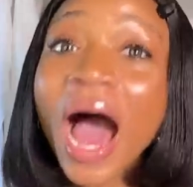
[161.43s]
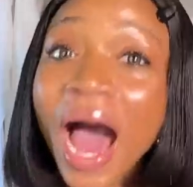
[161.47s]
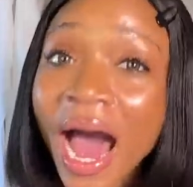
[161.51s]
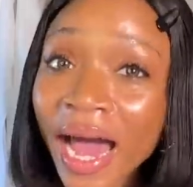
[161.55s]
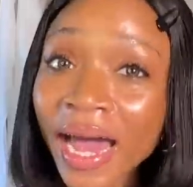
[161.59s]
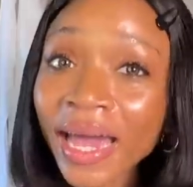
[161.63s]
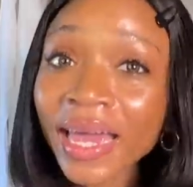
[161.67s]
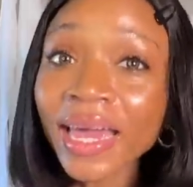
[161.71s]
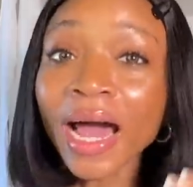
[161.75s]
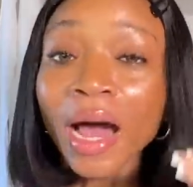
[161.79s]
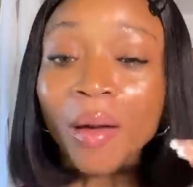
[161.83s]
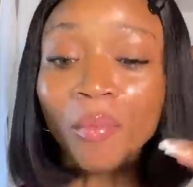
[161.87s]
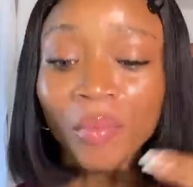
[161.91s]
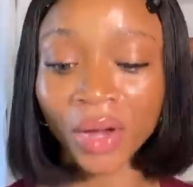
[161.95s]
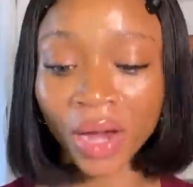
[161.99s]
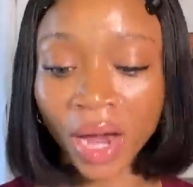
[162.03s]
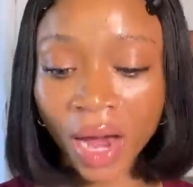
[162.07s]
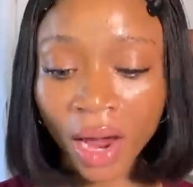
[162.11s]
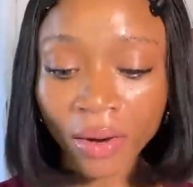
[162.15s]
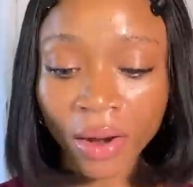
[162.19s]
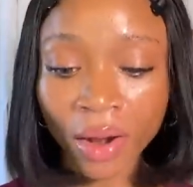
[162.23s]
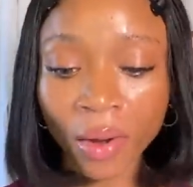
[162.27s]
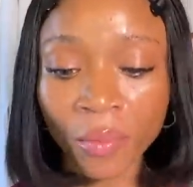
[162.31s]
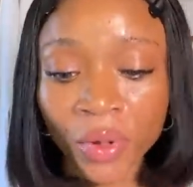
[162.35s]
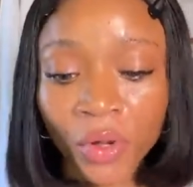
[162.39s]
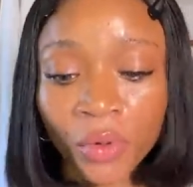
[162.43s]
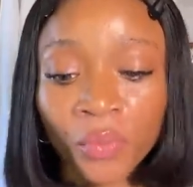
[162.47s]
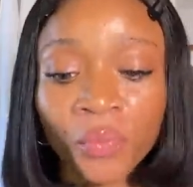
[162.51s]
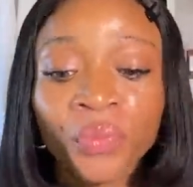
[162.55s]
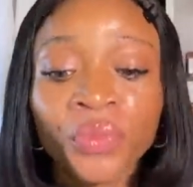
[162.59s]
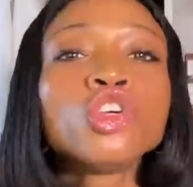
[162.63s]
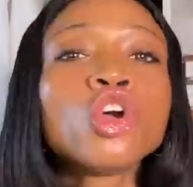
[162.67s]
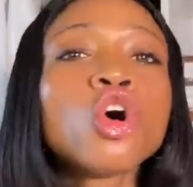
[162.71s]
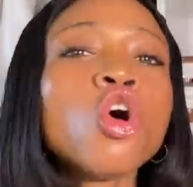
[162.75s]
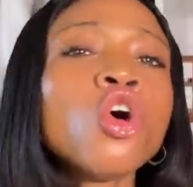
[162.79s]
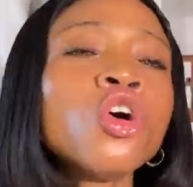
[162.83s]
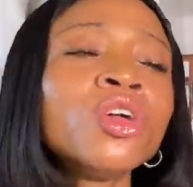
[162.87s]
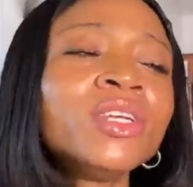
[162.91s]
I am caramel.
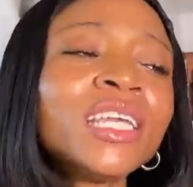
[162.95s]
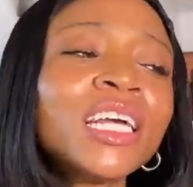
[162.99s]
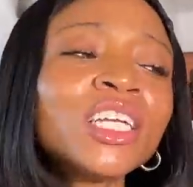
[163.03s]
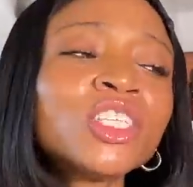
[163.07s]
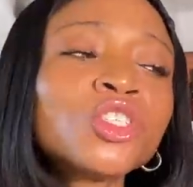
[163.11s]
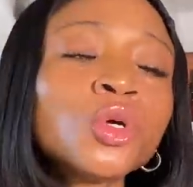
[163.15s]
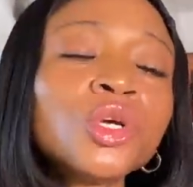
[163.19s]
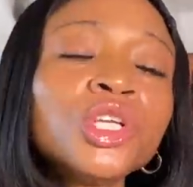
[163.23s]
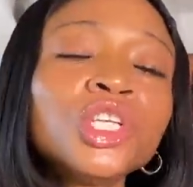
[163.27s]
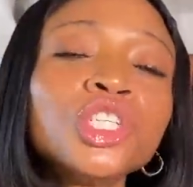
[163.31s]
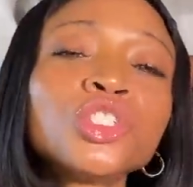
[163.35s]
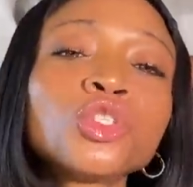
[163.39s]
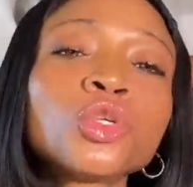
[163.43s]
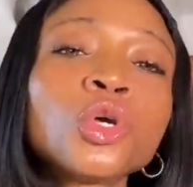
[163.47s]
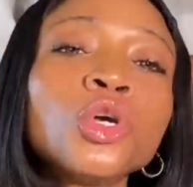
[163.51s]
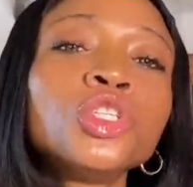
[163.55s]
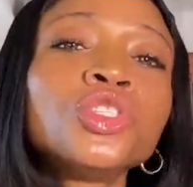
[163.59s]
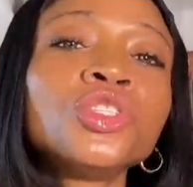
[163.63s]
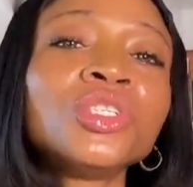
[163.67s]
Your undertone is going